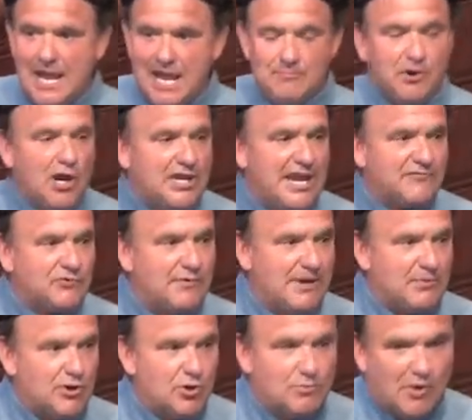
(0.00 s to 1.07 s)
And Bar- you have to
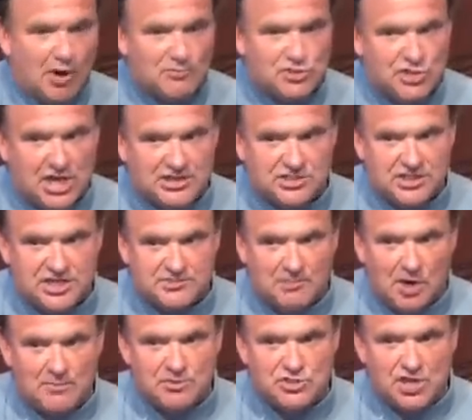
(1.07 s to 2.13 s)
remember who Barbara Johnson is.
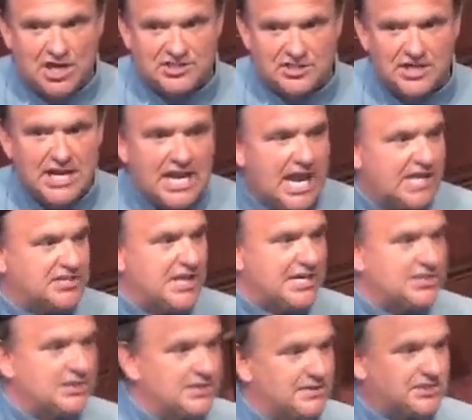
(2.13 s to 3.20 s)
Barbara Johnson, it's
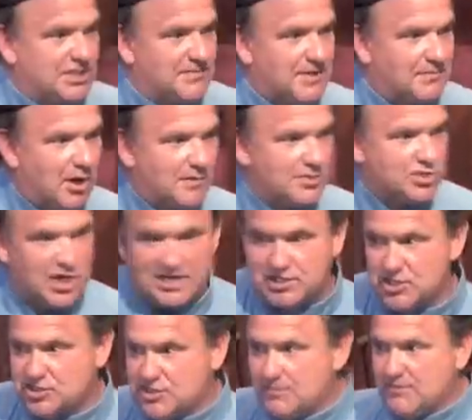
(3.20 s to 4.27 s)
not the, some of the Barbara
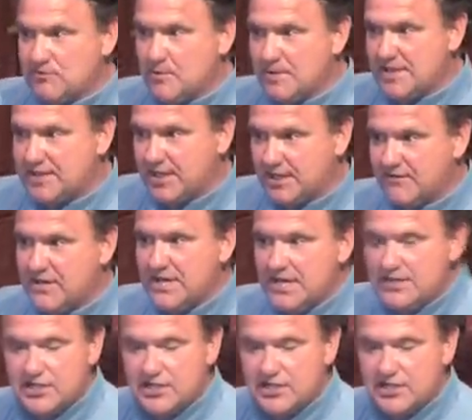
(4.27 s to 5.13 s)
Johnson that some of you may think of.